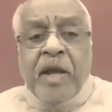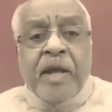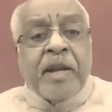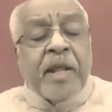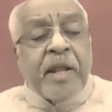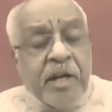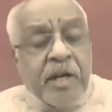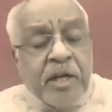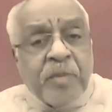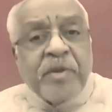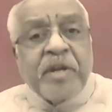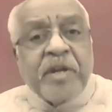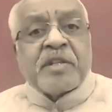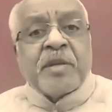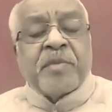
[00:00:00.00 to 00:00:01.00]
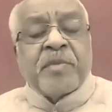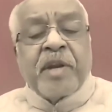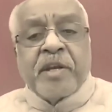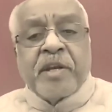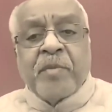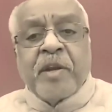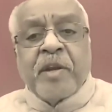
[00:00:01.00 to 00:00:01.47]
and I recommended some
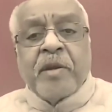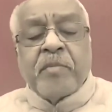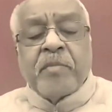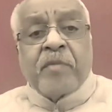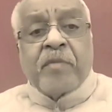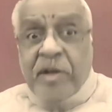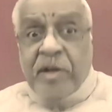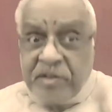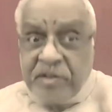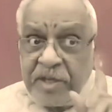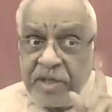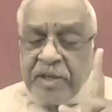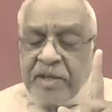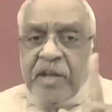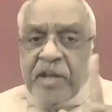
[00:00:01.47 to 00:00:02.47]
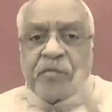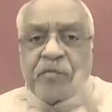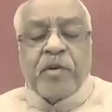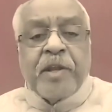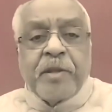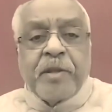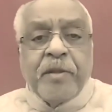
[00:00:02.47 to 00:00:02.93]
treatment after listening
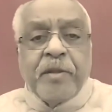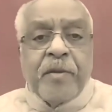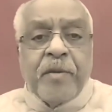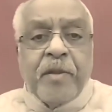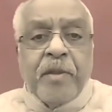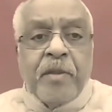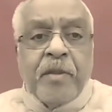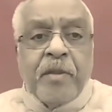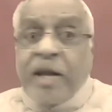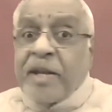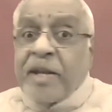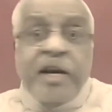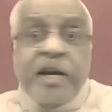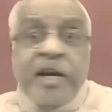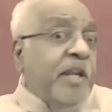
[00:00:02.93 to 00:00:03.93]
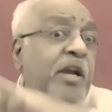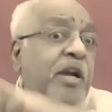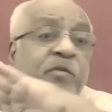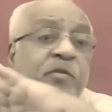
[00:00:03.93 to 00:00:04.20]
carefully, and he didn't